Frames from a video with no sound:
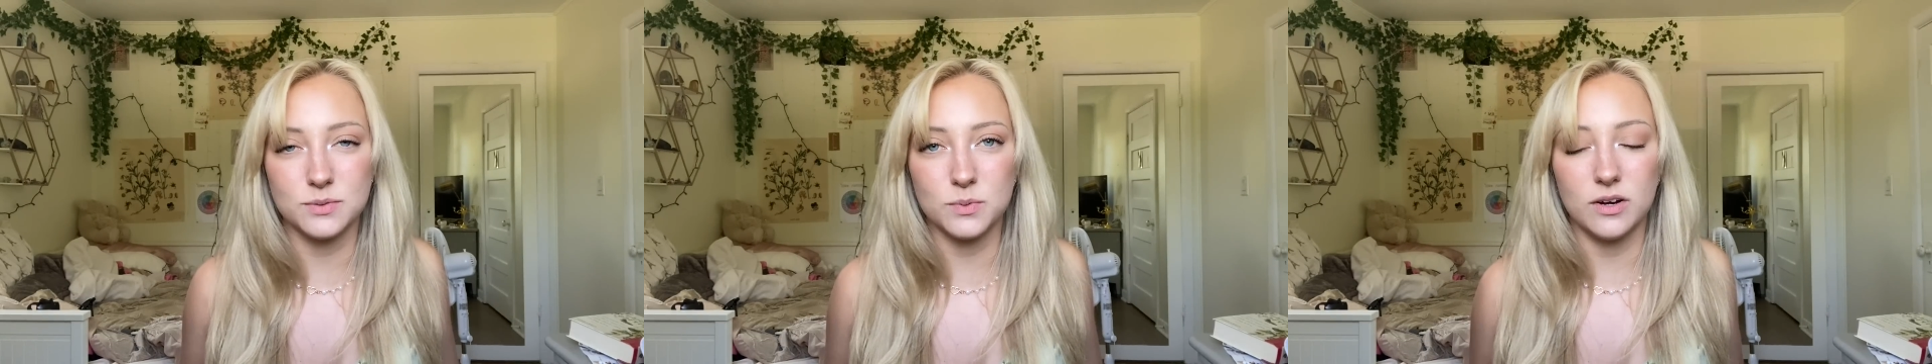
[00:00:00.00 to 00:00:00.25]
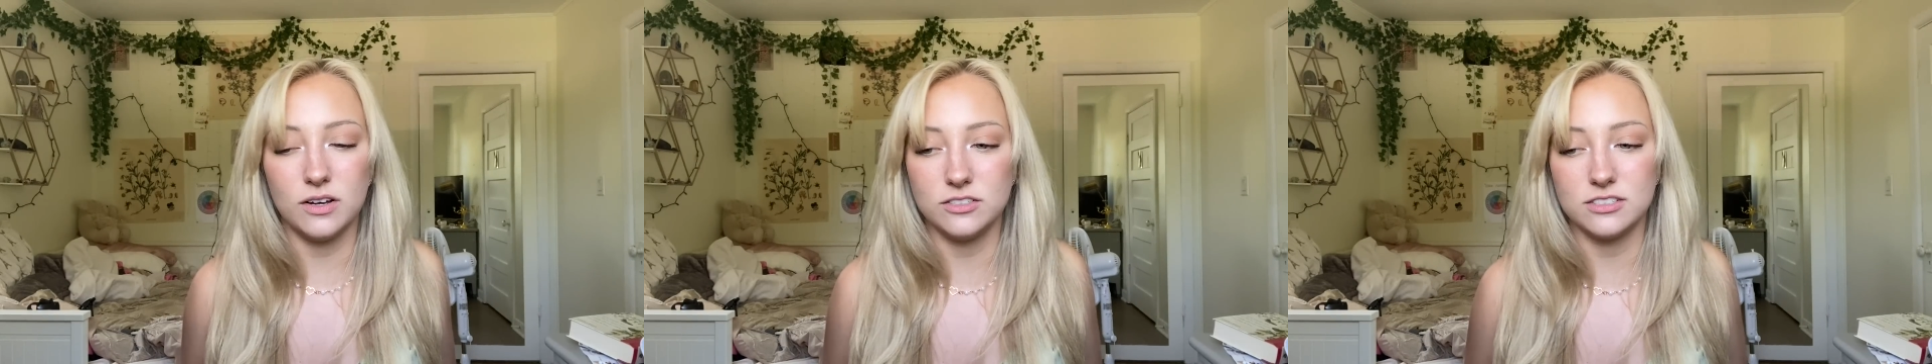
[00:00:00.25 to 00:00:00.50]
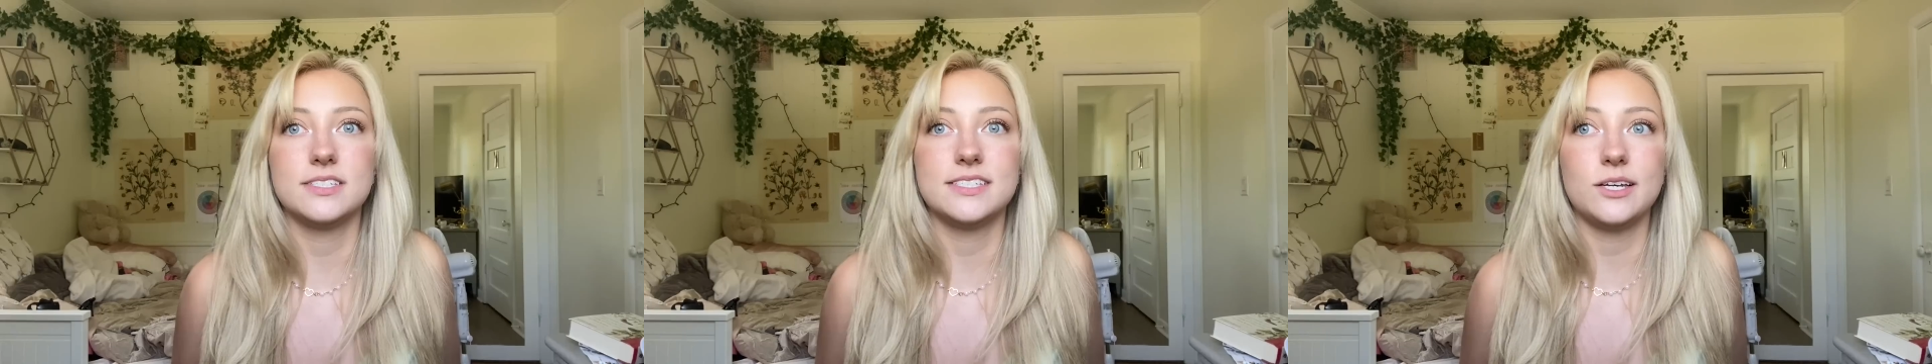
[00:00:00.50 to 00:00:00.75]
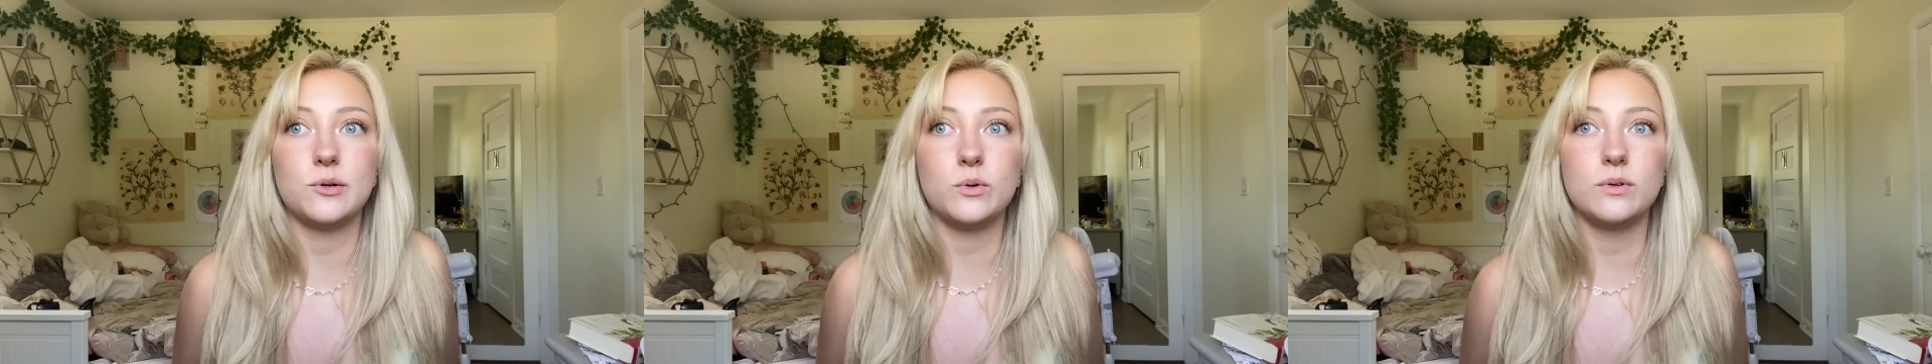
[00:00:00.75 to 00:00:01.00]
we're all just
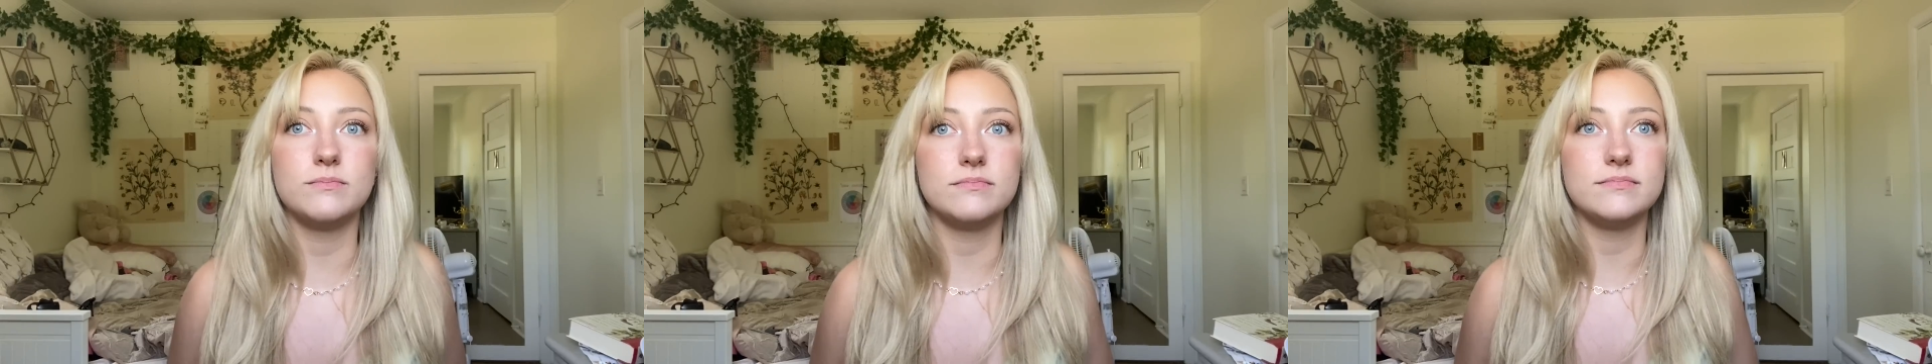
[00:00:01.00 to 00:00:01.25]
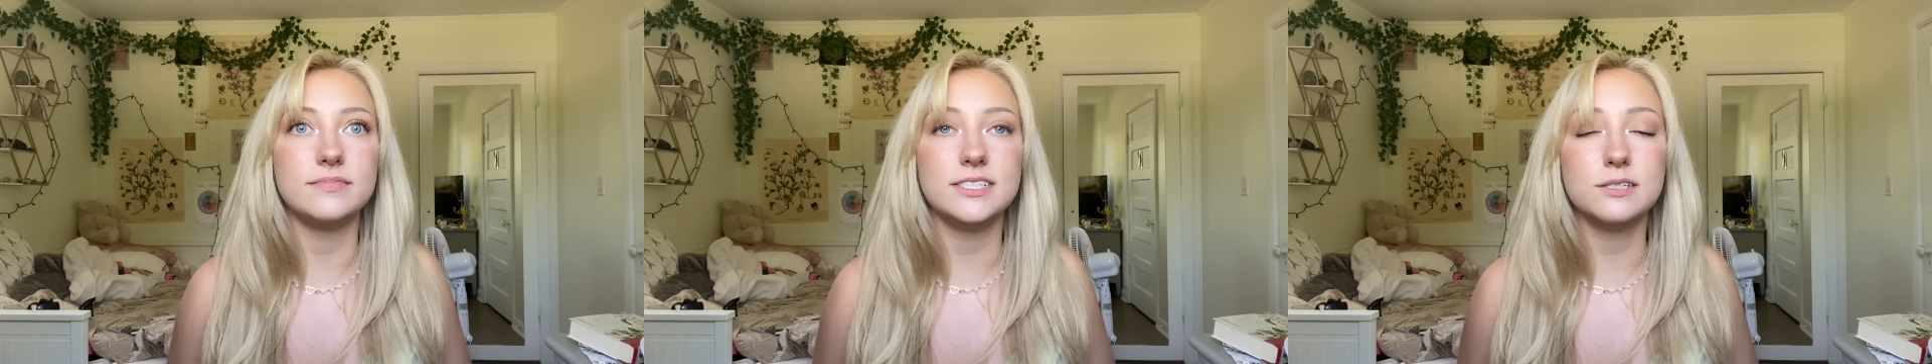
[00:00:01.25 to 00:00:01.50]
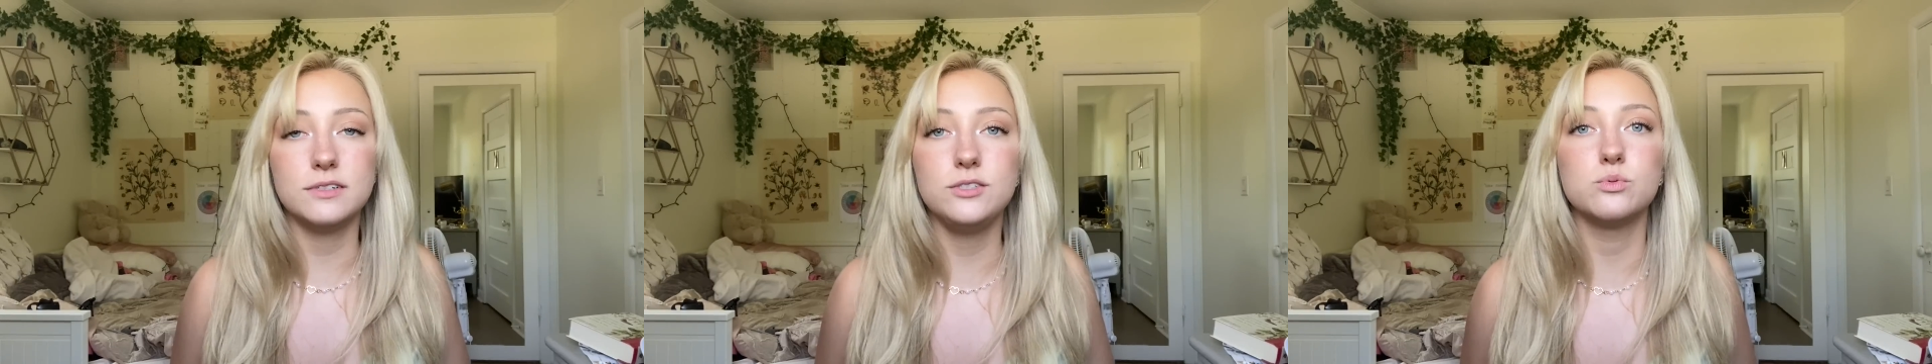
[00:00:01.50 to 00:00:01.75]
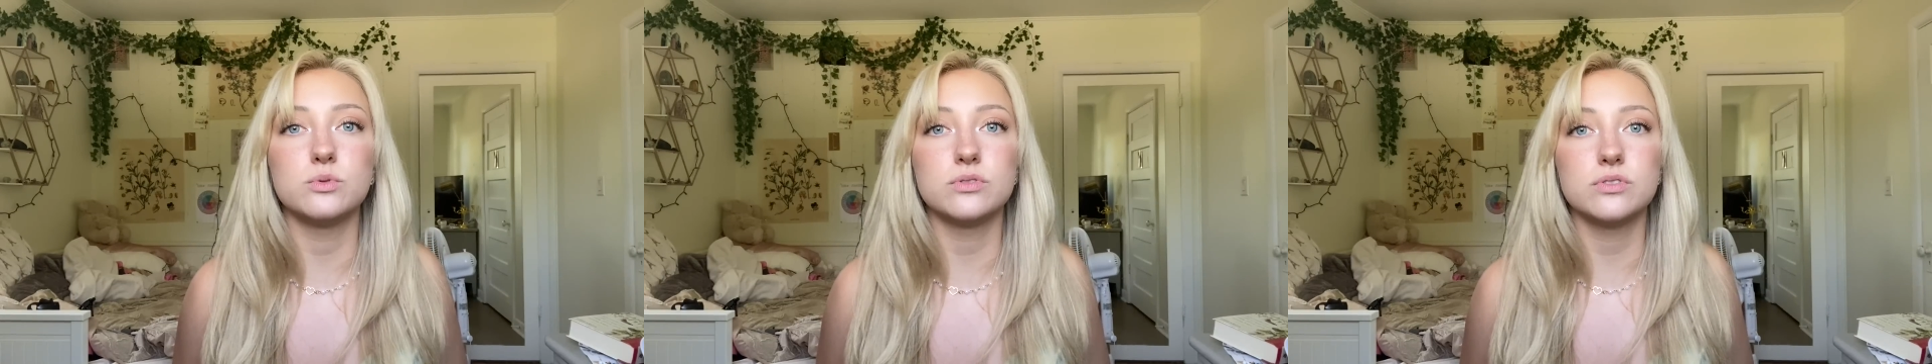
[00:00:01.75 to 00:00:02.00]
still
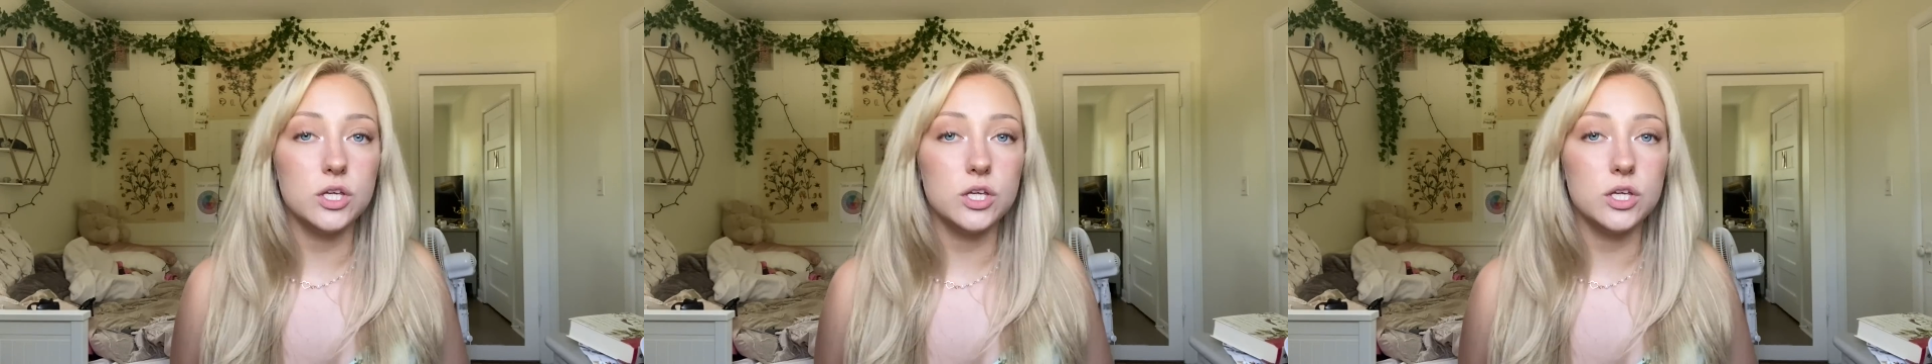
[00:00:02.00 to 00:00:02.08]
individuals.